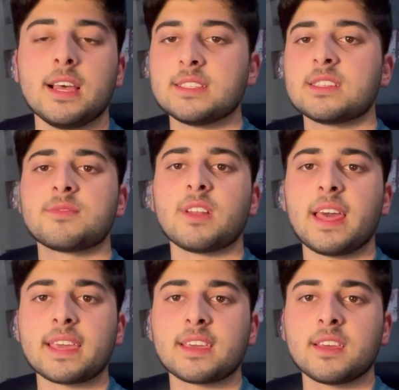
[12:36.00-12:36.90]
This is for
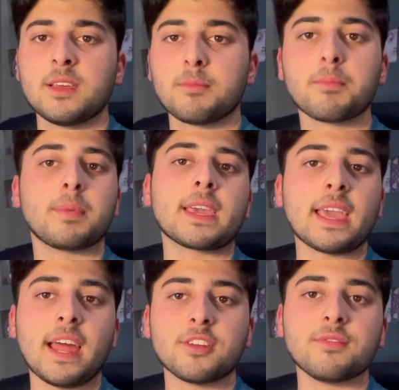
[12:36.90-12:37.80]
like big
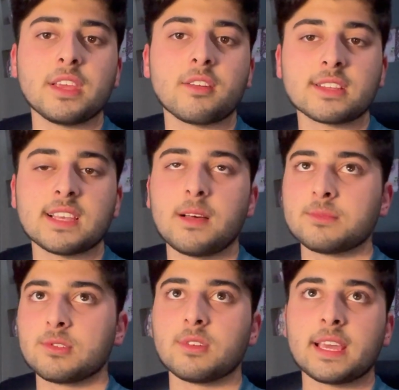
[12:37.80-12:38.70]
end of year
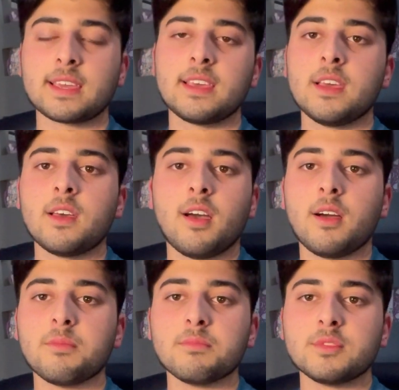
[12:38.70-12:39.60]
exams or like
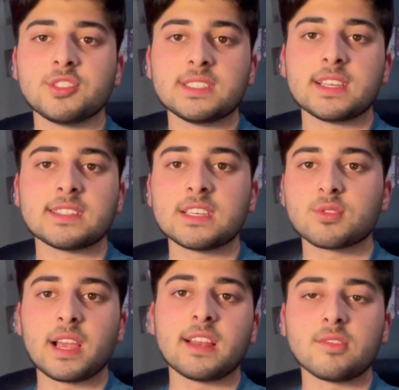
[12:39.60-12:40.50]
GCSEs
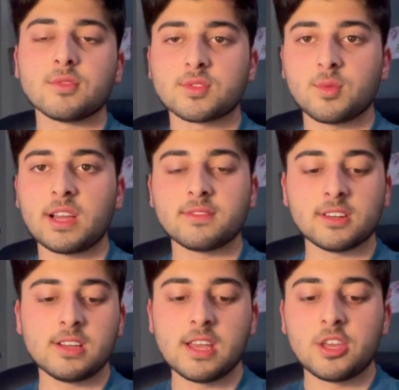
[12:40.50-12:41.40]
or A-levels or
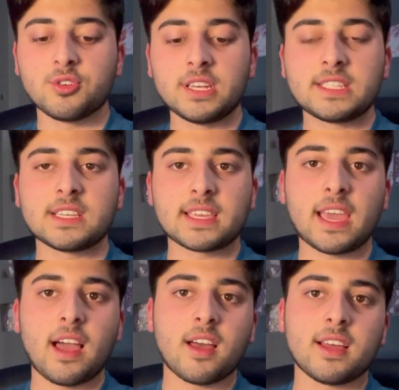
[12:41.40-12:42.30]
whatever. You need to
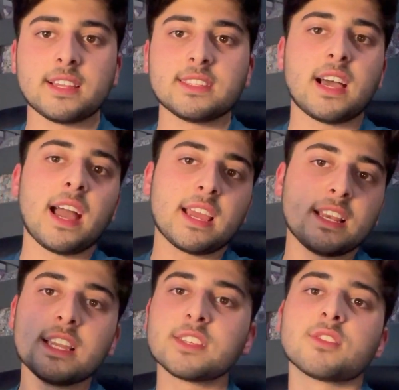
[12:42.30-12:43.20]
get an entire
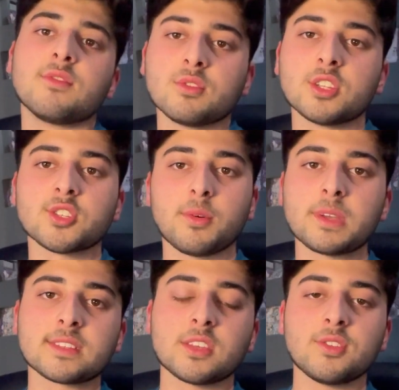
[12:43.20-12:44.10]
list of all the
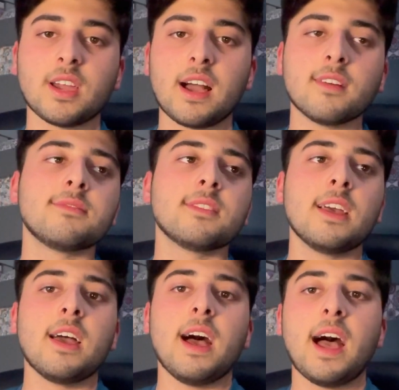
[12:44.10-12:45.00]
topics that you have
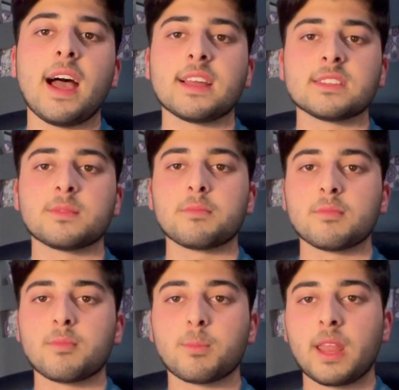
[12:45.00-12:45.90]
and
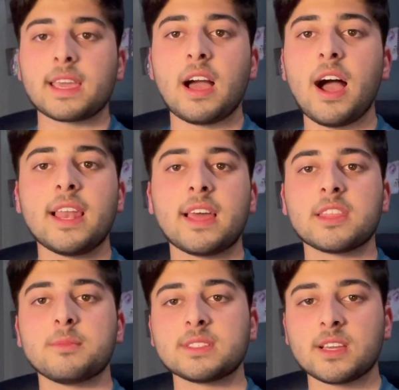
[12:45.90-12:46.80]
like highlight
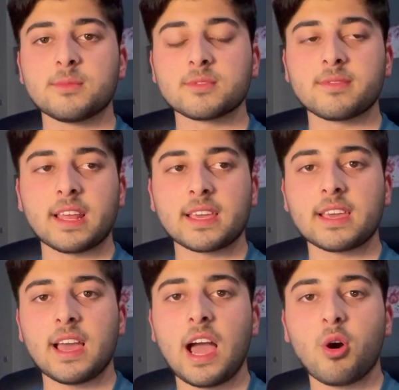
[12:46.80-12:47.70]
them in terms of like
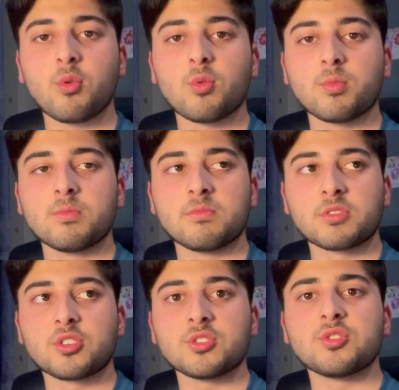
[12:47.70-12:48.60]
how
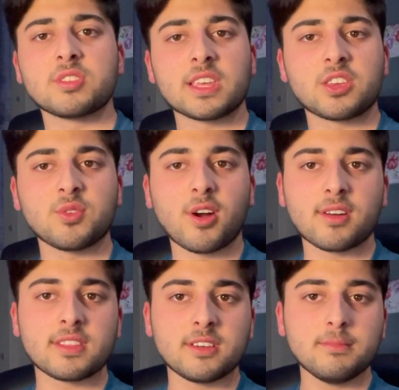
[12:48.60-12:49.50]
good you think you are
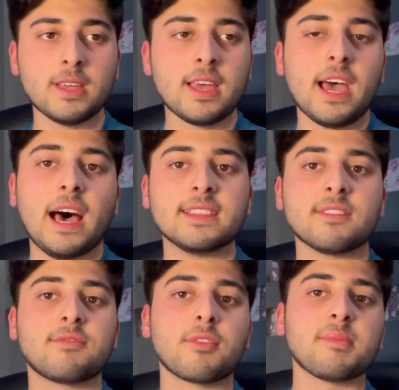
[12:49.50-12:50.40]
at them, and
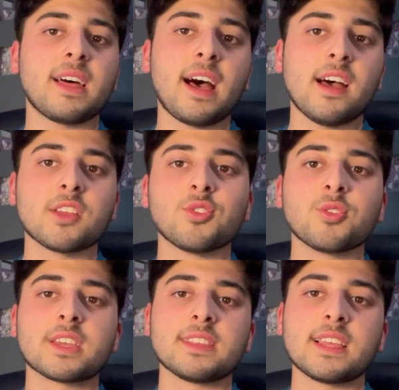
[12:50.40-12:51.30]
then from that you
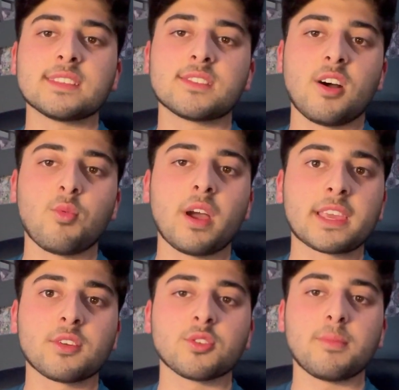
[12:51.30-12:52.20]
can then start
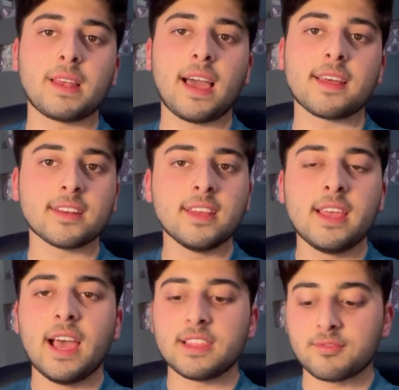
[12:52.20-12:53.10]
working on your plan,
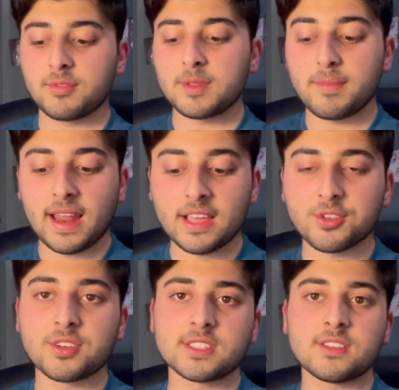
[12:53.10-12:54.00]
and then from the plan
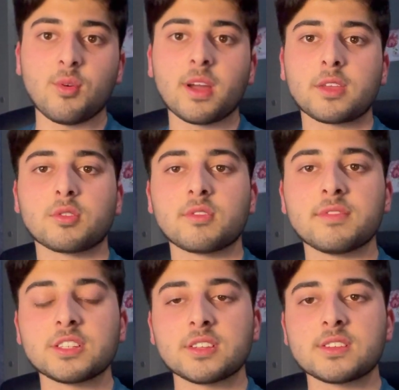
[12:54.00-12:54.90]
you can start working your
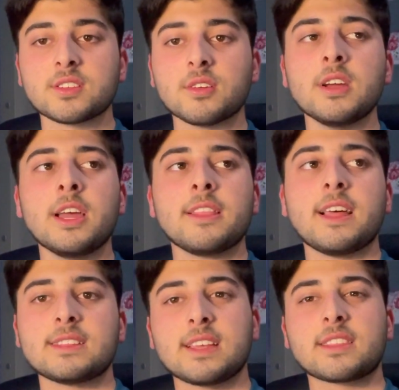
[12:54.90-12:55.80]
revision. So
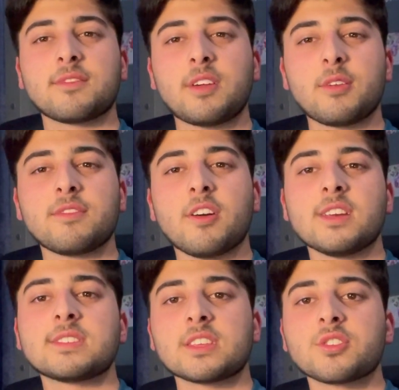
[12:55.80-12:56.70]
that's like the very
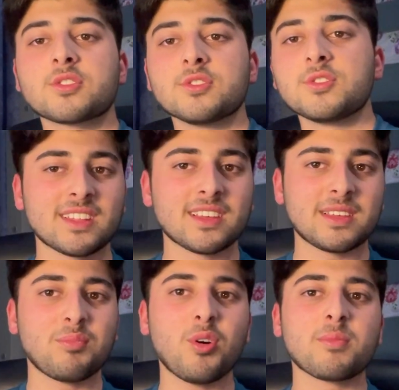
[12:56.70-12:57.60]
first thing you should do. The
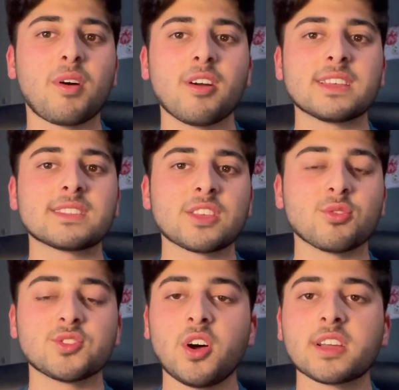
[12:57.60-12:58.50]
important part is that you're
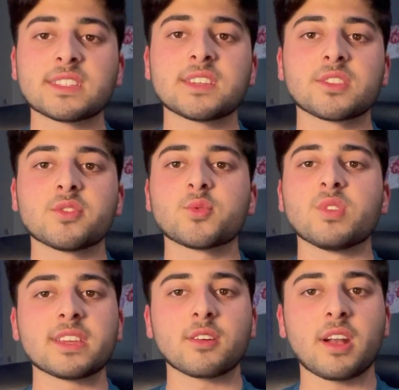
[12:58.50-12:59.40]
targeting those
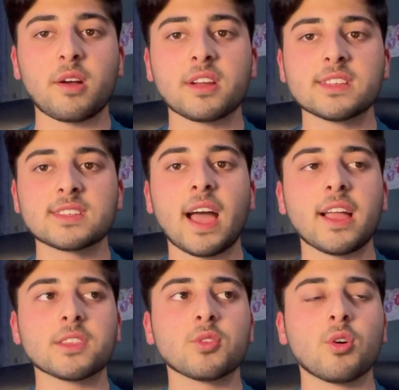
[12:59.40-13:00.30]
weaker areas
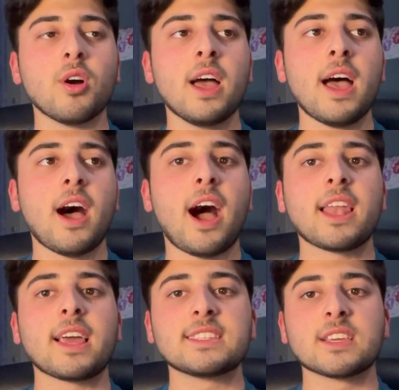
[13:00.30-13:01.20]
and you're
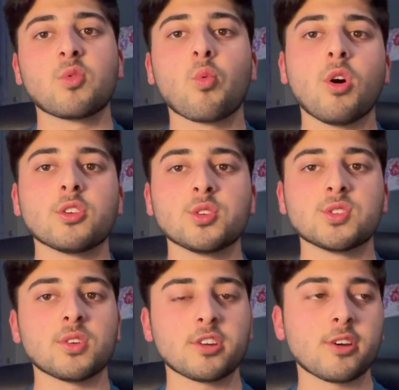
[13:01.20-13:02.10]
highlighting what you
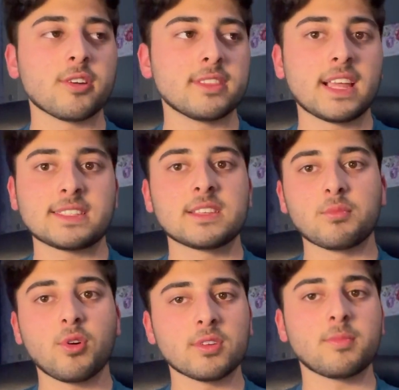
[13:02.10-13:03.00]
don't know. That's the
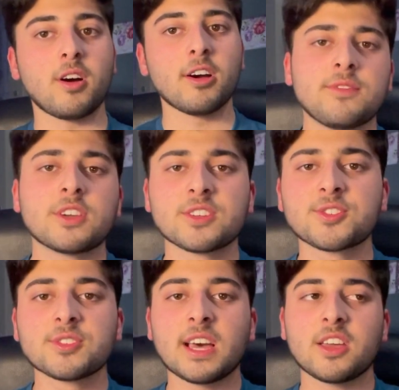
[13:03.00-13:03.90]
important part. If you can
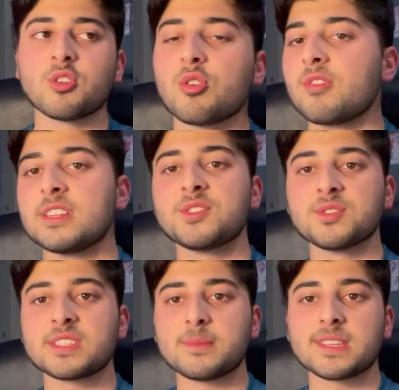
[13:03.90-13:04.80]
do that, already 2
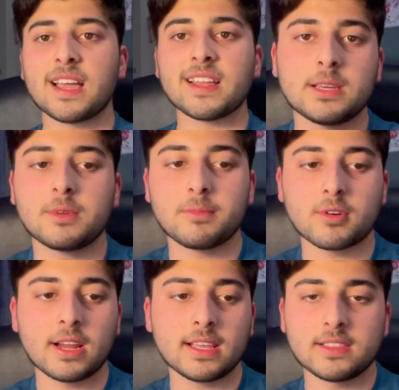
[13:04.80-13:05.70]
steps ahead. Tip number
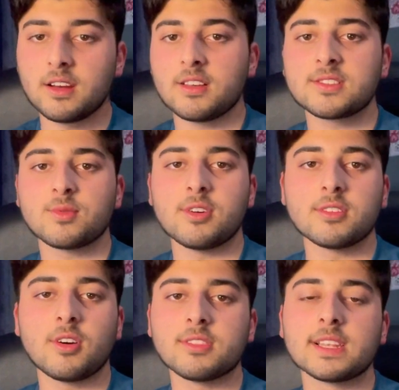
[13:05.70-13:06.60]
8, the last one
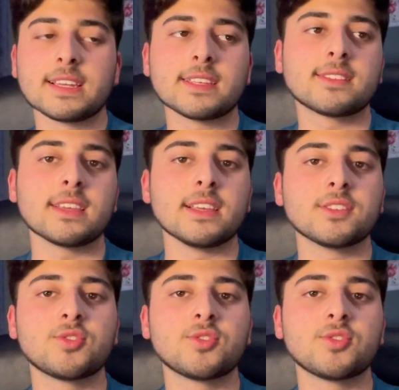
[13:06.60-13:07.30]
on the list, is